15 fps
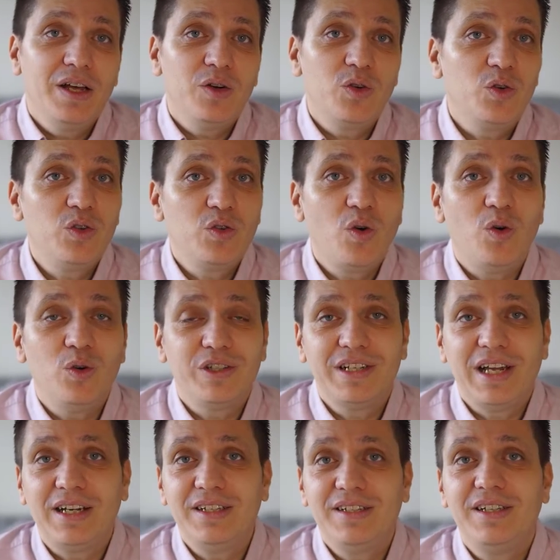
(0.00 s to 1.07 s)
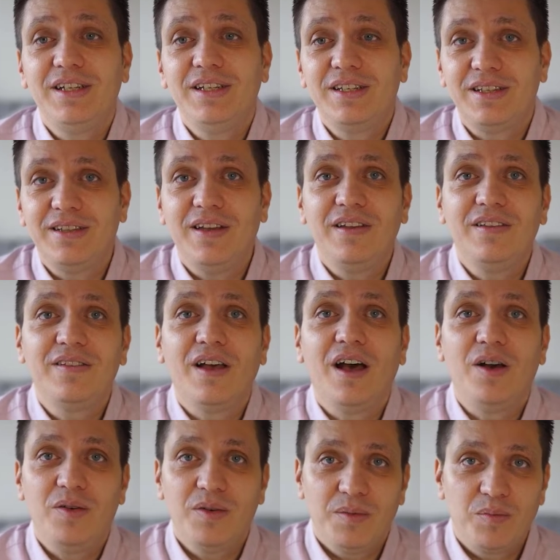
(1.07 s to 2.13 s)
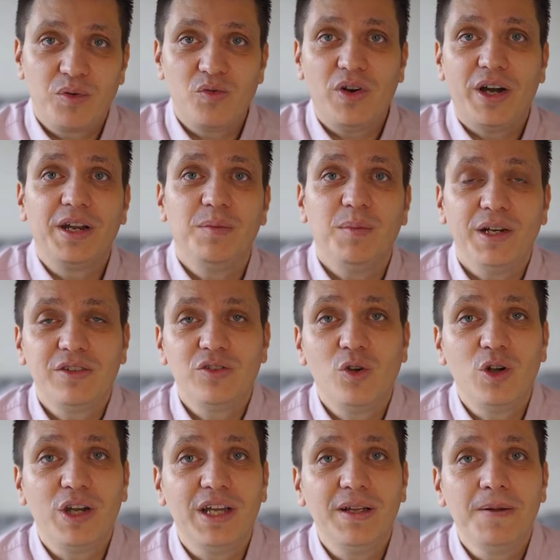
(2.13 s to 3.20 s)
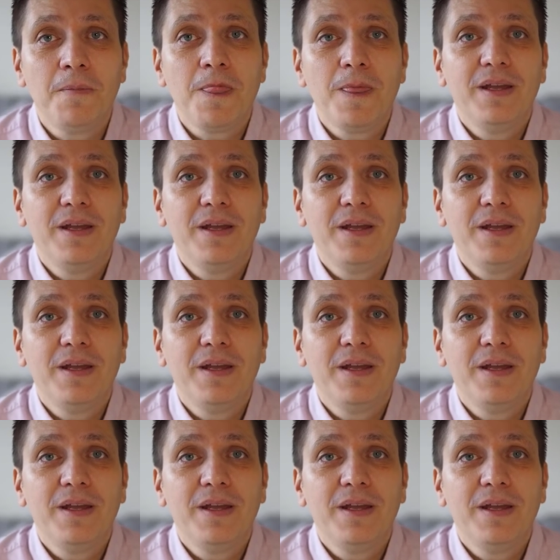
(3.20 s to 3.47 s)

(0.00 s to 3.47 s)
root cause analysis data provided by Sony,